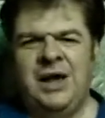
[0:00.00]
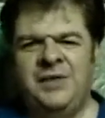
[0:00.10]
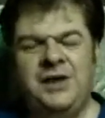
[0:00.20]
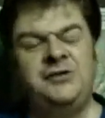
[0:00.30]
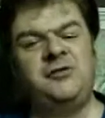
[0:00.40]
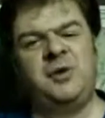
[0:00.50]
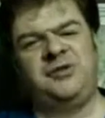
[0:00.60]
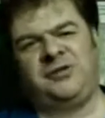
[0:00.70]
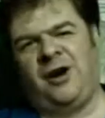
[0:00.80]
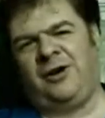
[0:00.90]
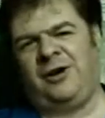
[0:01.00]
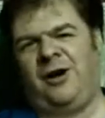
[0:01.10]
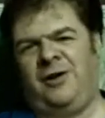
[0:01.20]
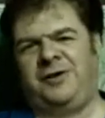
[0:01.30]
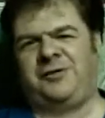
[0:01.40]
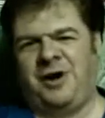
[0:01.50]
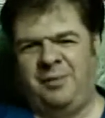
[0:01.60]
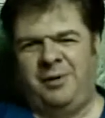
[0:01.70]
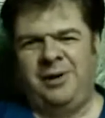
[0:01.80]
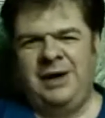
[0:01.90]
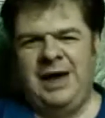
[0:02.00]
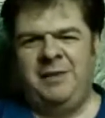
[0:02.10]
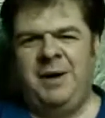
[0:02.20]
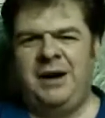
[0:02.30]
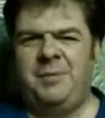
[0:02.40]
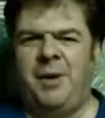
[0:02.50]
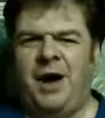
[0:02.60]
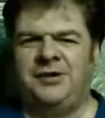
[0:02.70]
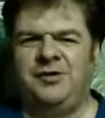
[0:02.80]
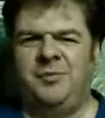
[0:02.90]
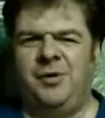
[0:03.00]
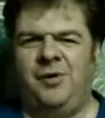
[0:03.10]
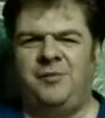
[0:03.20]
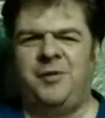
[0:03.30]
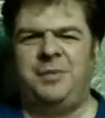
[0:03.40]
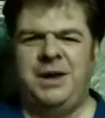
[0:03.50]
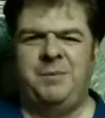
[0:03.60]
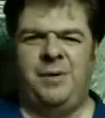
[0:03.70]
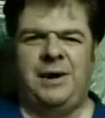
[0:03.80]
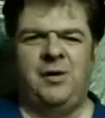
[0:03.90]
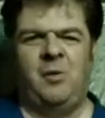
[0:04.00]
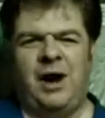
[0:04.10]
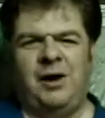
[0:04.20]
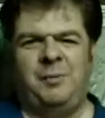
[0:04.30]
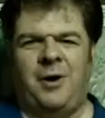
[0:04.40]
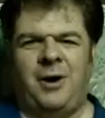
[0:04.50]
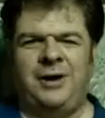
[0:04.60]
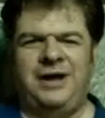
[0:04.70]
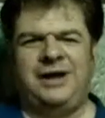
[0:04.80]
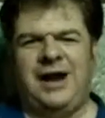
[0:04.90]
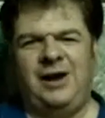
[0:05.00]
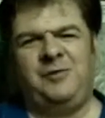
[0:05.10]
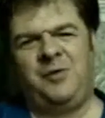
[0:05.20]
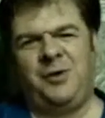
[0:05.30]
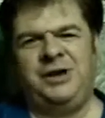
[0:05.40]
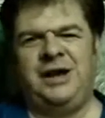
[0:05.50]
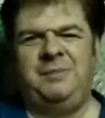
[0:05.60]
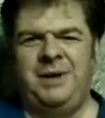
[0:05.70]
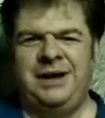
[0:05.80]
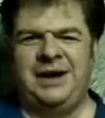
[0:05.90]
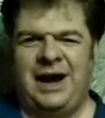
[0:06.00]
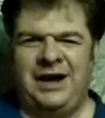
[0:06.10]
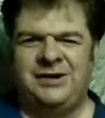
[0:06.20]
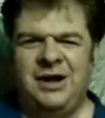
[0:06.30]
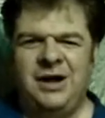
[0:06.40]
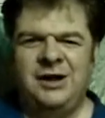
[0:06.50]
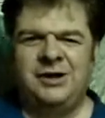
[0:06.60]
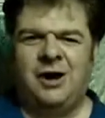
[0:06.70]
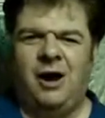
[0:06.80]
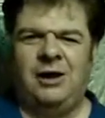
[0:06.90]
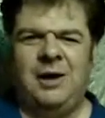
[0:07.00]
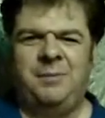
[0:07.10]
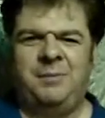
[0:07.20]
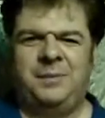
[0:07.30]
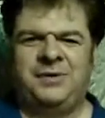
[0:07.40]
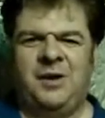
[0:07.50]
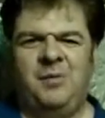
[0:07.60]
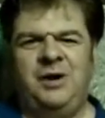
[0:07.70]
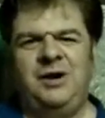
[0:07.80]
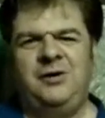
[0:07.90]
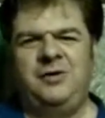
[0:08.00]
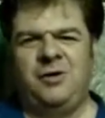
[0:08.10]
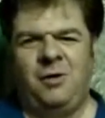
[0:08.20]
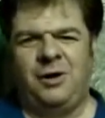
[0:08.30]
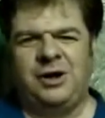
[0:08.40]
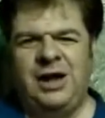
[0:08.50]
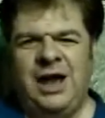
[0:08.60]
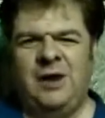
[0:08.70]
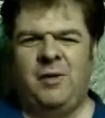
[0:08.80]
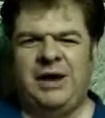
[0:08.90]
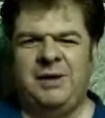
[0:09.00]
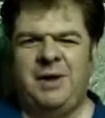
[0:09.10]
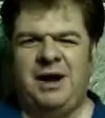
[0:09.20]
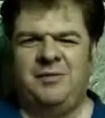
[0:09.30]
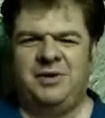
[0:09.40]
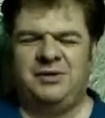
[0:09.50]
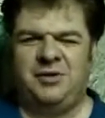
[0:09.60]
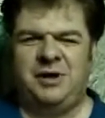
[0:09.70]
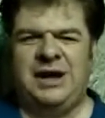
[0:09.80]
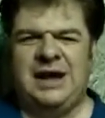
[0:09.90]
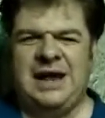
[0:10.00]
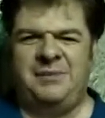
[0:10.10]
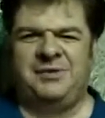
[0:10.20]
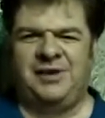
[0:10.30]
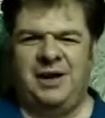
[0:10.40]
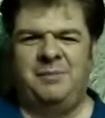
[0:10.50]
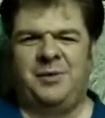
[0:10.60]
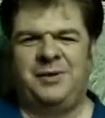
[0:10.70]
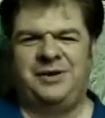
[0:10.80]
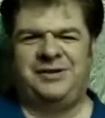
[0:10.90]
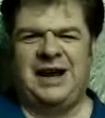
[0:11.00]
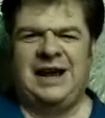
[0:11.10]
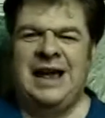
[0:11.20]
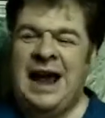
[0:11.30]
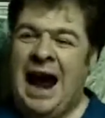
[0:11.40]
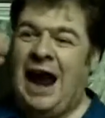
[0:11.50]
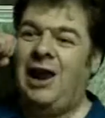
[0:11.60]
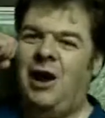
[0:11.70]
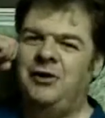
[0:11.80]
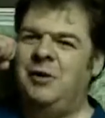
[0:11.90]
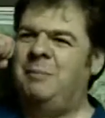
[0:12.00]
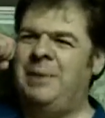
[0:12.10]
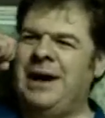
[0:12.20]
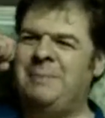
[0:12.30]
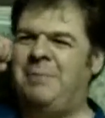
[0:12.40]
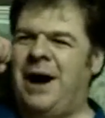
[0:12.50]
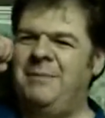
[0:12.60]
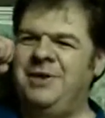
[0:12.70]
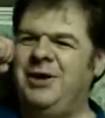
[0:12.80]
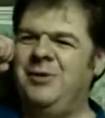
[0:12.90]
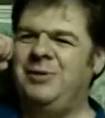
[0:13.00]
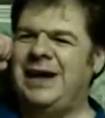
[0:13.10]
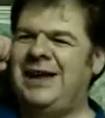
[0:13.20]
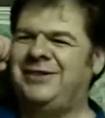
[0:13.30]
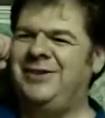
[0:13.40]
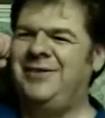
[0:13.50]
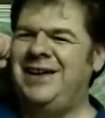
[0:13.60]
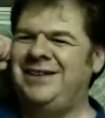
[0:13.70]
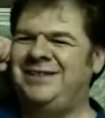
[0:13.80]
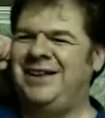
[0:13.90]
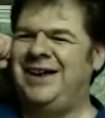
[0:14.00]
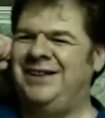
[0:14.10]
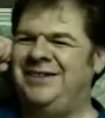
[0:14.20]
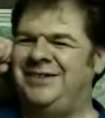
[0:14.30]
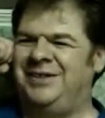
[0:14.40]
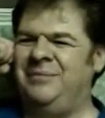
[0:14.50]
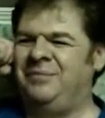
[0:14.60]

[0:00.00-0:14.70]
This is what started all the trouble, and made it possible for people at a wild party in California at midnight to call up someone in New York and wake him out of a 3 a.m. slumber to say, "Hello, you big bum, you! Guess who this is?"